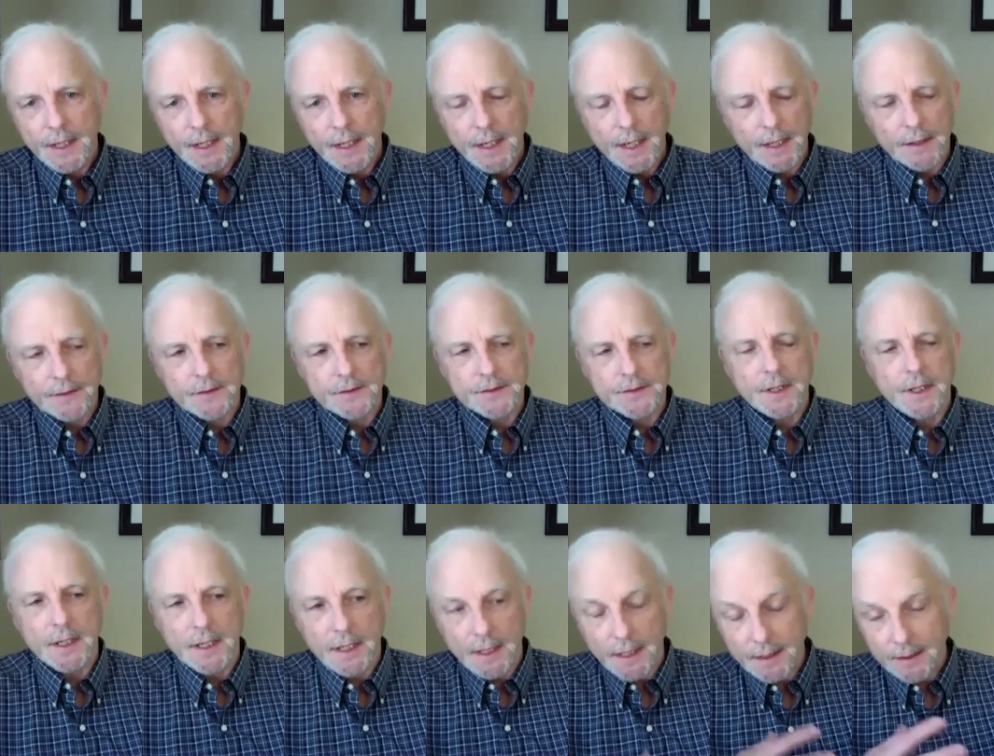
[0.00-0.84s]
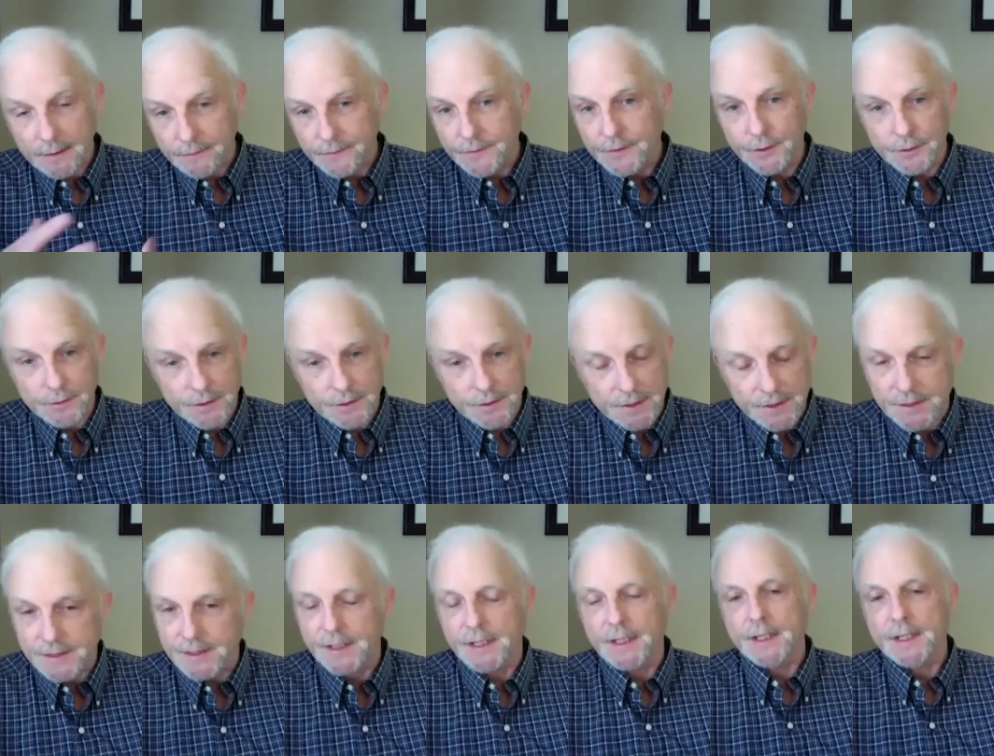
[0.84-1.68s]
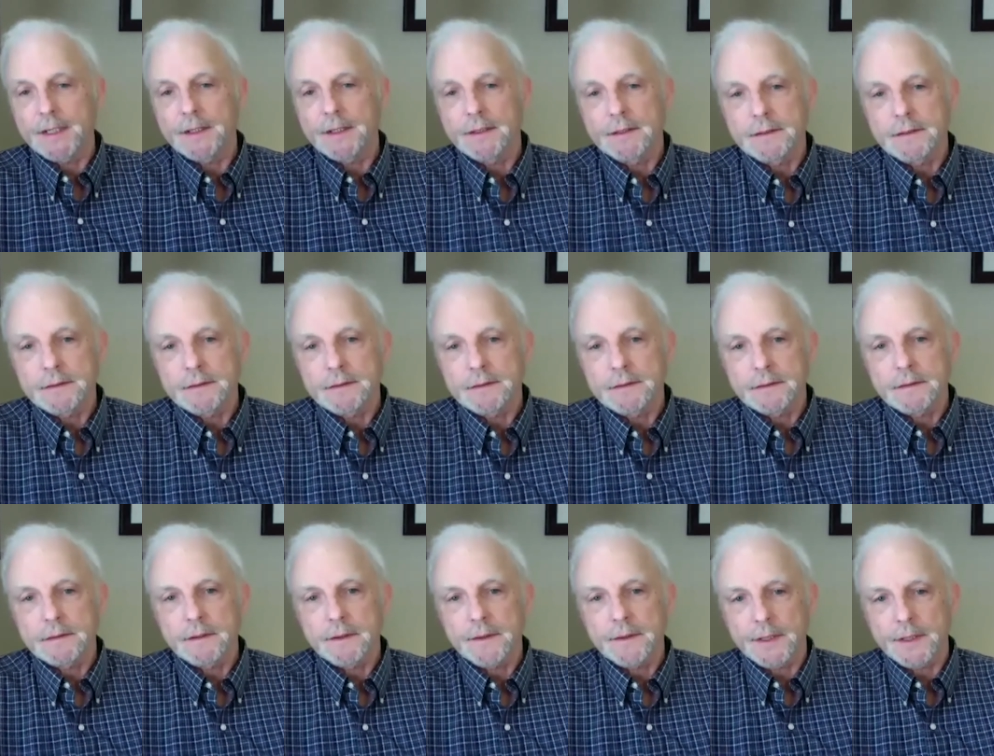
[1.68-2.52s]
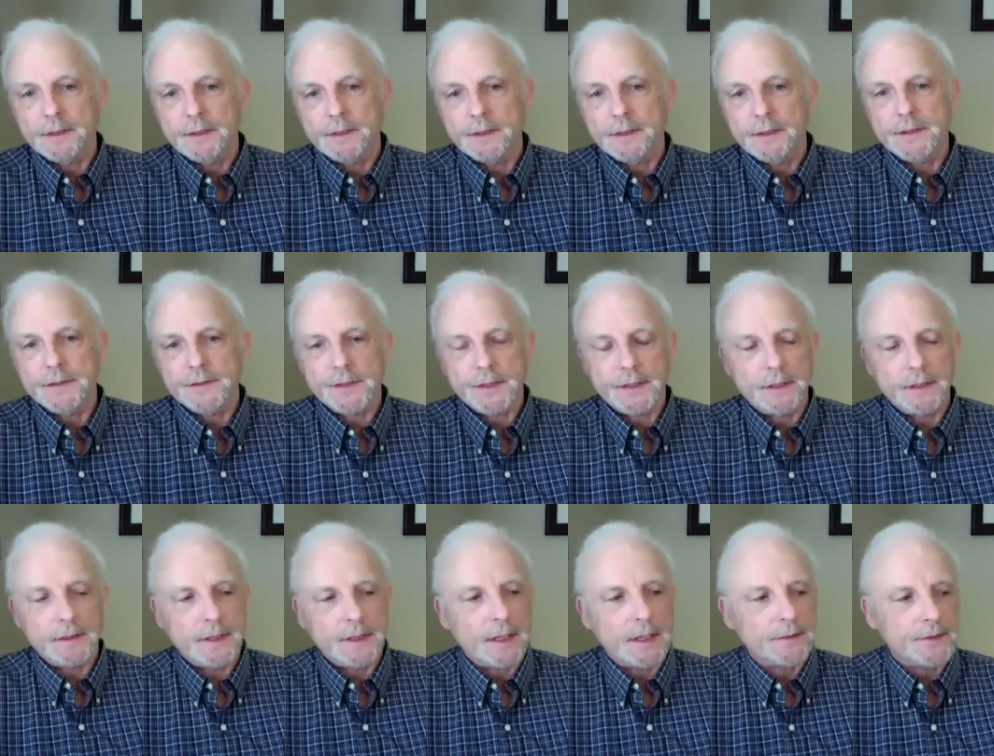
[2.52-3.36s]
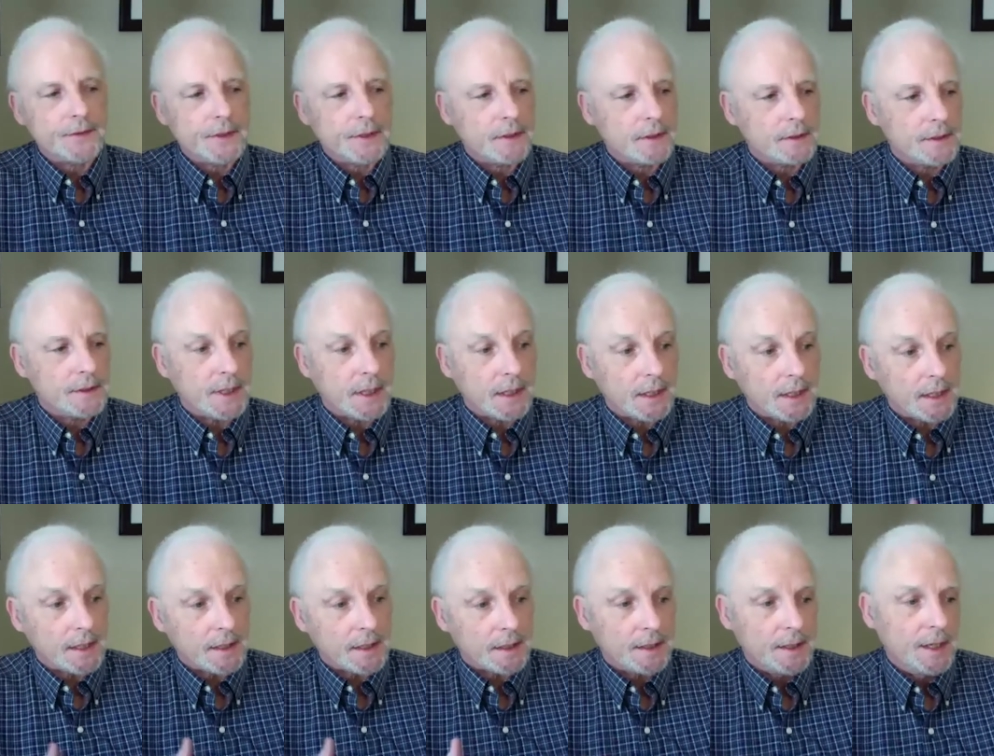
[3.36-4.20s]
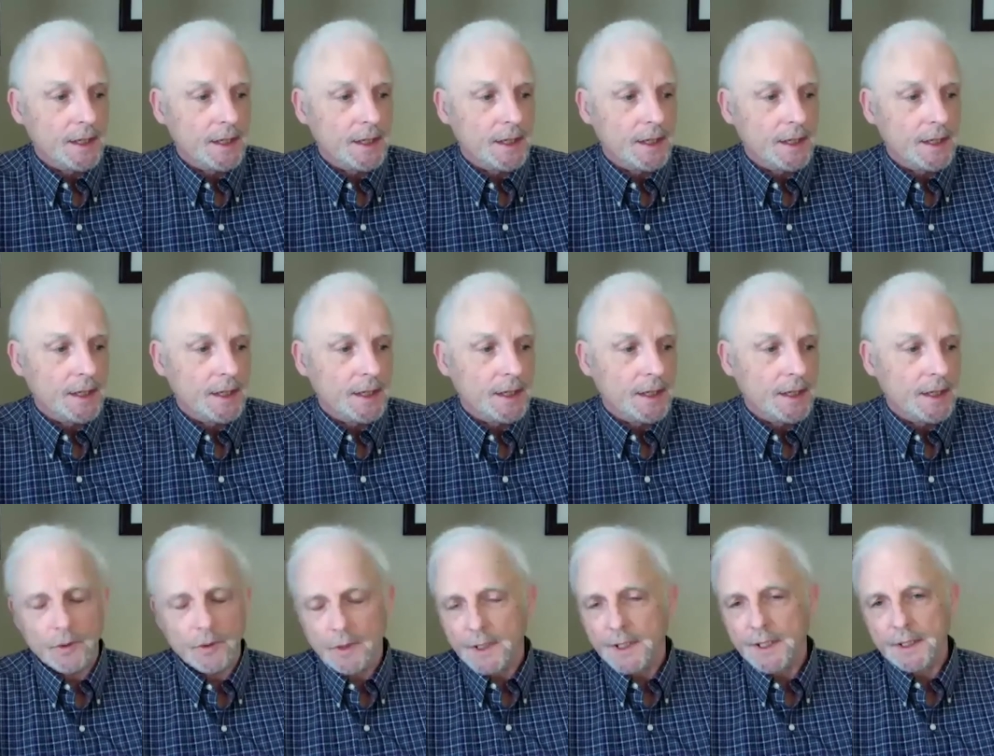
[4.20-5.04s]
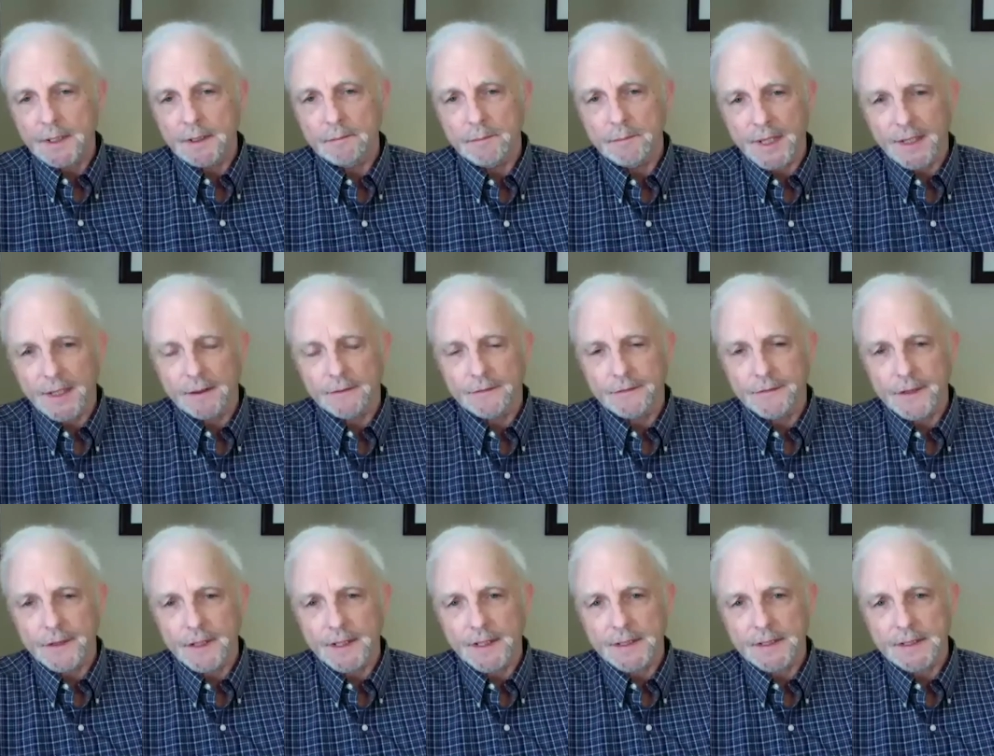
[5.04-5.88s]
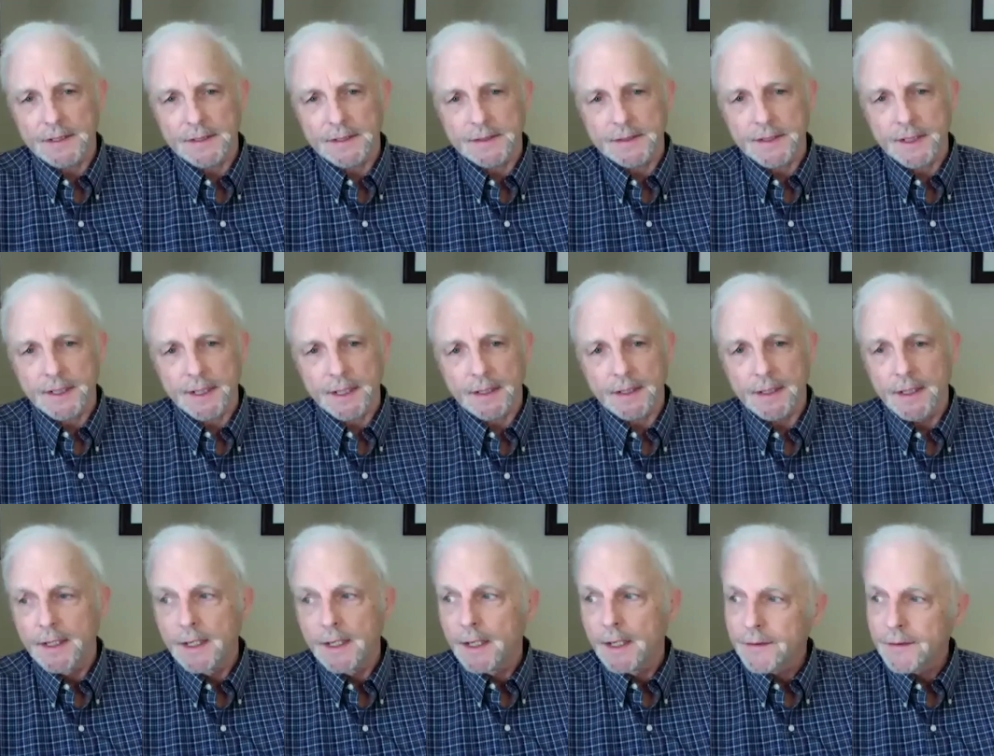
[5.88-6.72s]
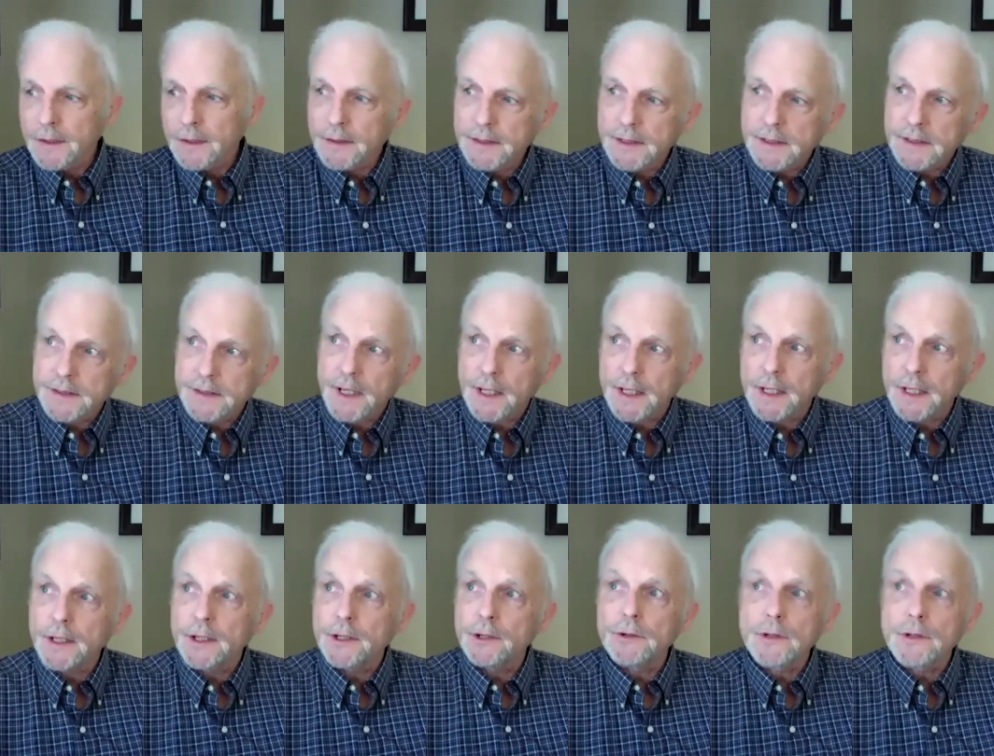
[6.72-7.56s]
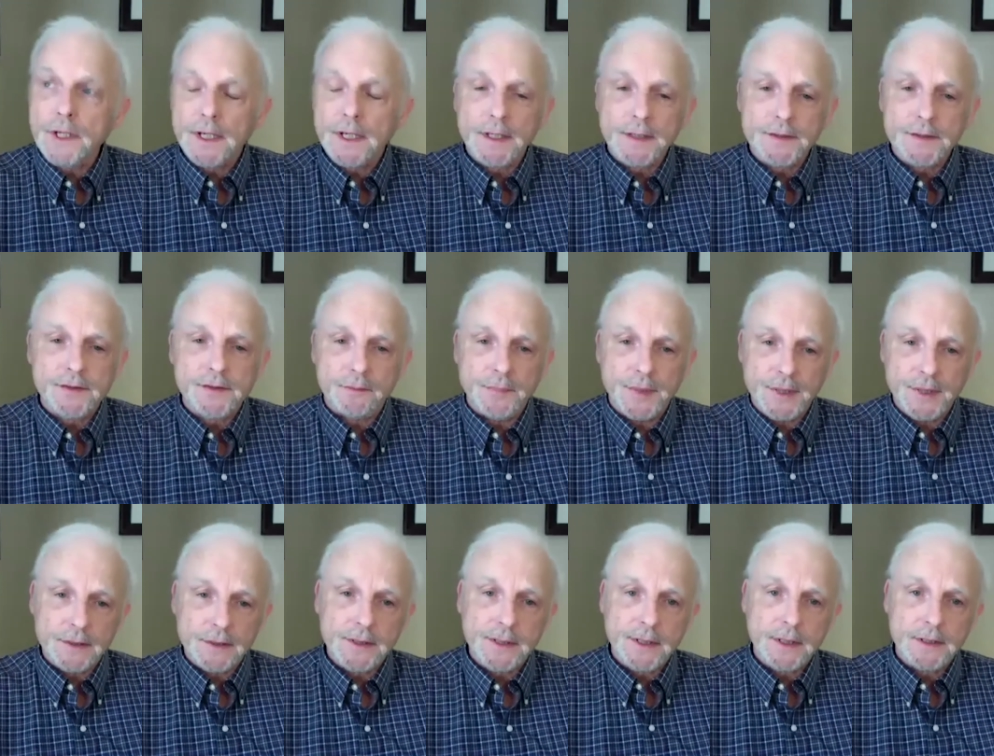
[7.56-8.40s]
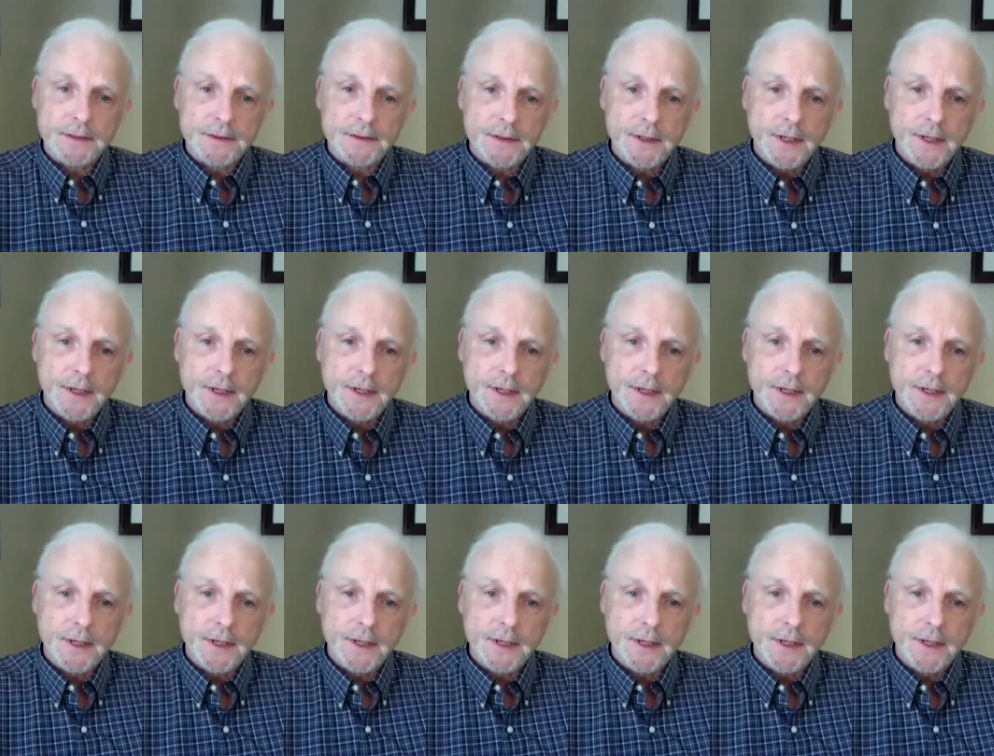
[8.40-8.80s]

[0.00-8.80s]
And there's a lot of new design theories that are out there, and a lot of people working in biophilic design that are designing new kinds of buildings